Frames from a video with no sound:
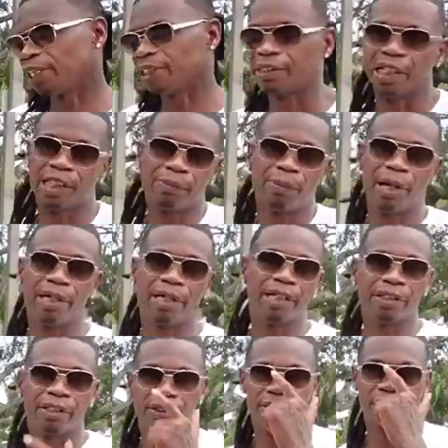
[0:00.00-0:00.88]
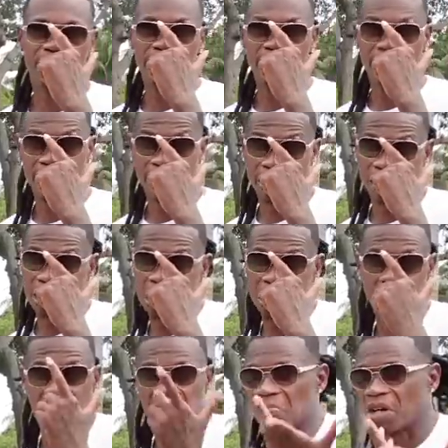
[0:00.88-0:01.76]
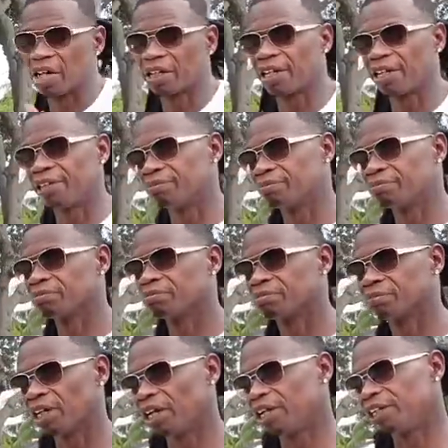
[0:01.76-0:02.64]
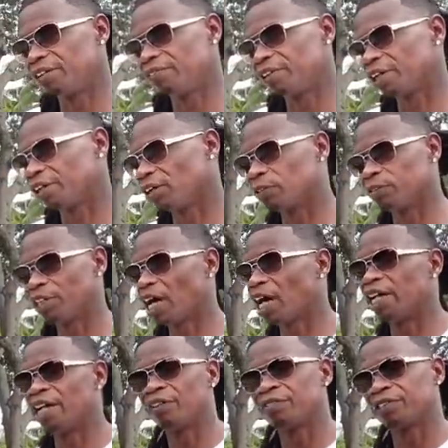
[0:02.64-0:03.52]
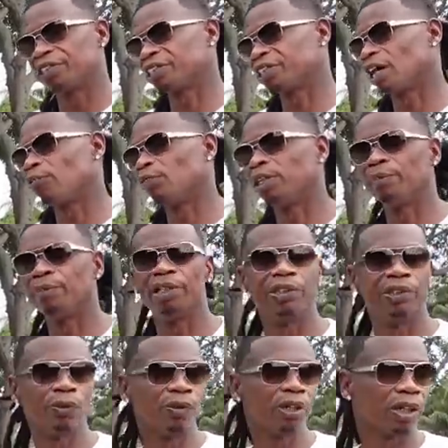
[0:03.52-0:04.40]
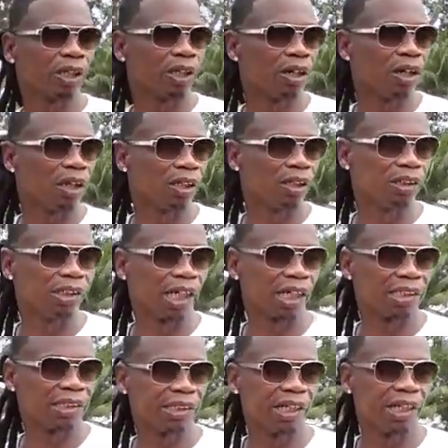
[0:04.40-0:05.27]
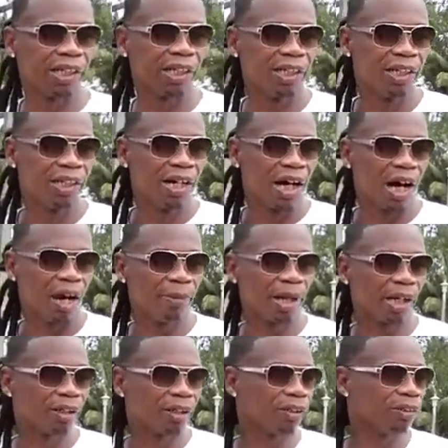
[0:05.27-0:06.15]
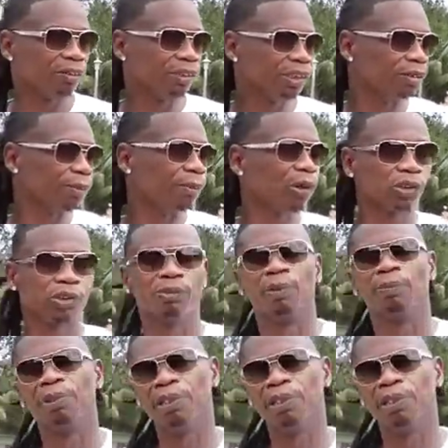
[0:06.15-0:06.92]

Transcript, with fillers: that, that's about it. Other than that, no, I can't, I ain't never had a horror, not ever since I've really been doing a car, because like I said, I'm not going to go deal with multiple